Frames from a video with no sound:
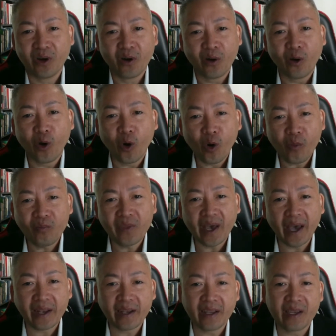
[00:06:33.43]
Hope
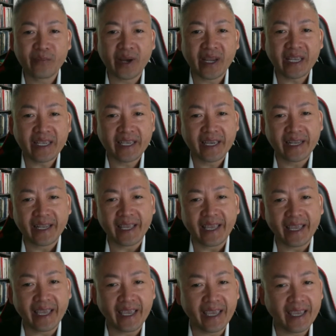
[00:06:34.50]
that if I can get
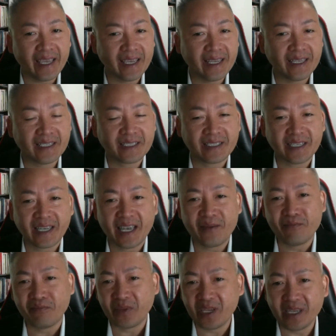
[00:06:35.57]
A's
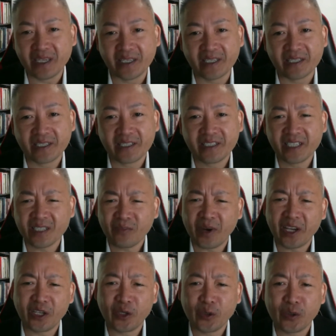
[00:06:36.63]
and B's, just by
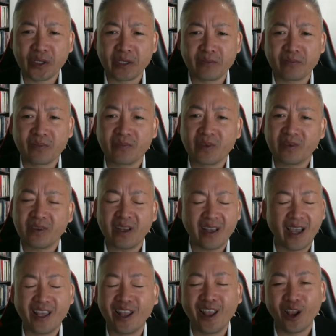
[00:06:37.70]
doing
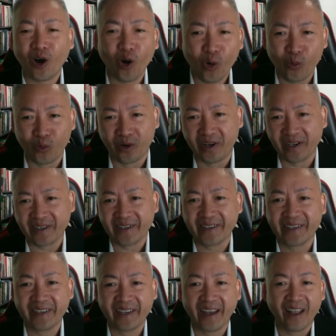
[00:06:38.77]
a little homework,
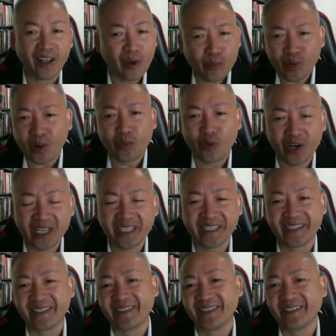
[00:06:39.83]
a little
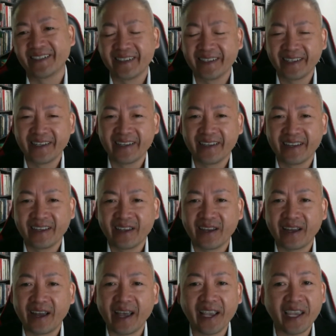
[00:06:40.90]
preparation,
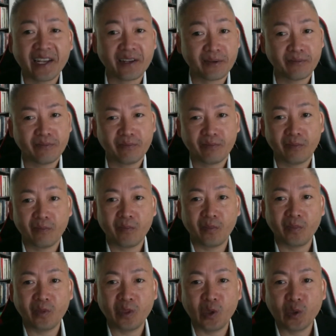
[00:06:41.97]
I can
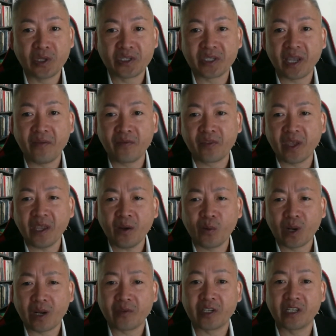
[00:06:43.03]
do the same thing
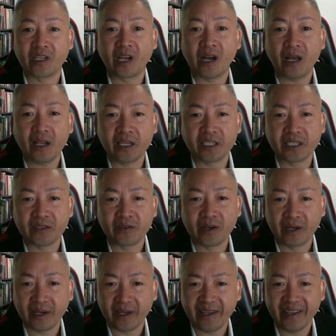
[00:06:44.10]
when I was in college,
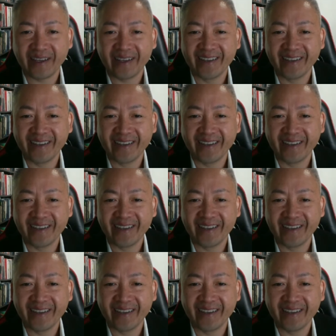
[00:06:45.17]
right?